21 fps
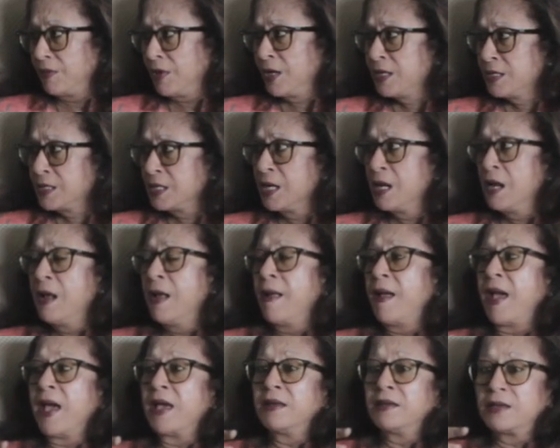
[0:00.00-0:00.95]
Right?
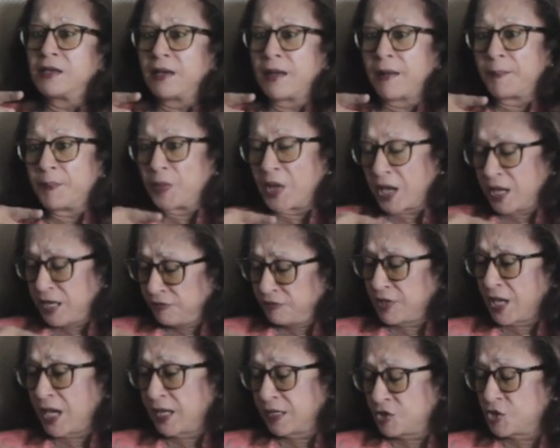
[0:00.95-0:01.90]
And
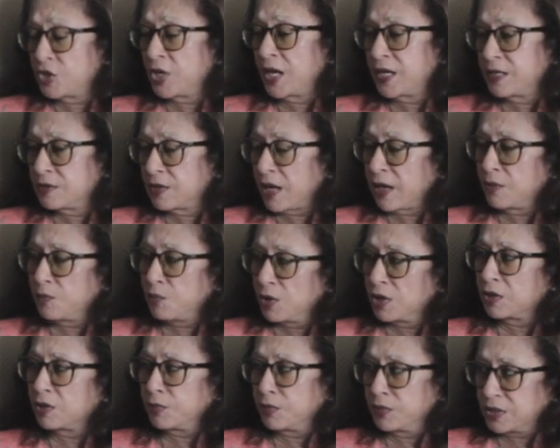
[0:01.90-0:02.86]
I
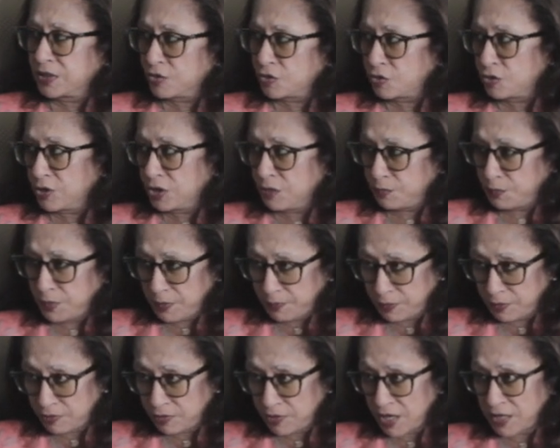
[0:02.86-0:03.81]
work with street
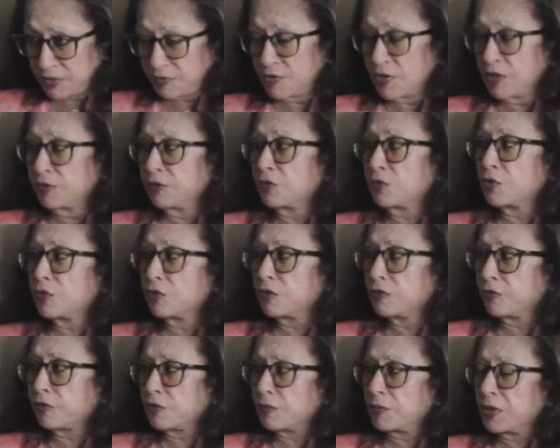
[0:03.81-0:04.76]
people right around the
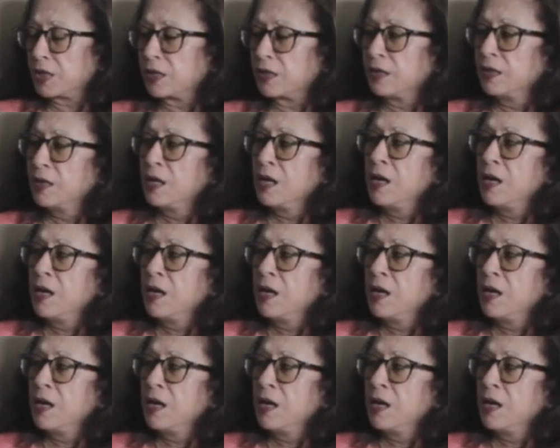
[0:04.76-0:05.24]
corner from here.